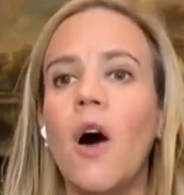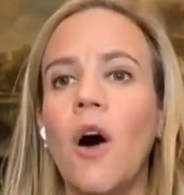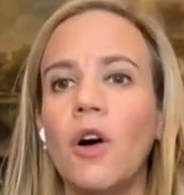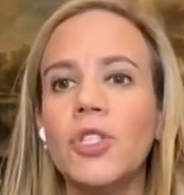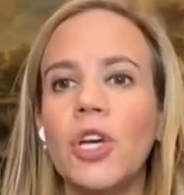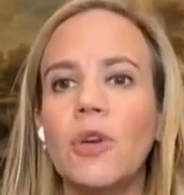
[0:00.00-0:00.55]

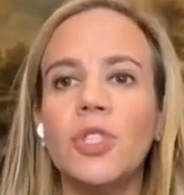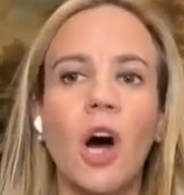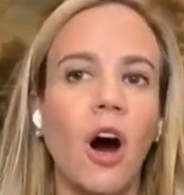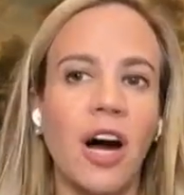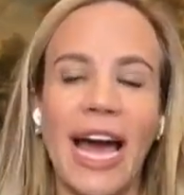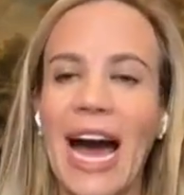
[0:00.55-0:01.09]
also
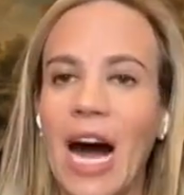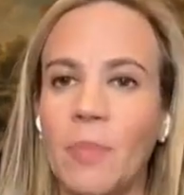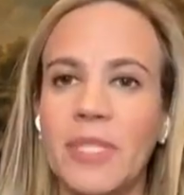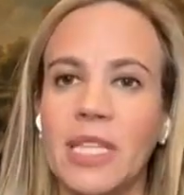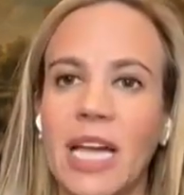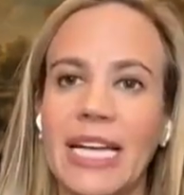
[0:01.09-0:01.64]
talk
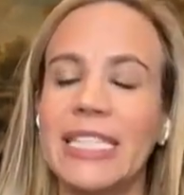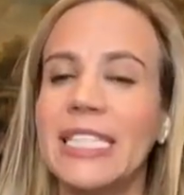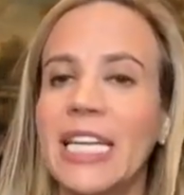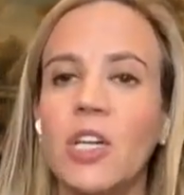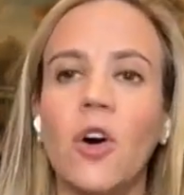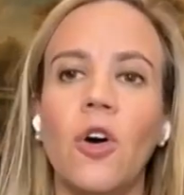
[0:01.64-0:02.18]
apps like
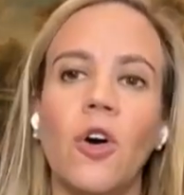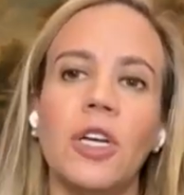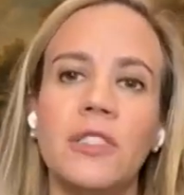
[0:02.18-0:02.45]
Signal,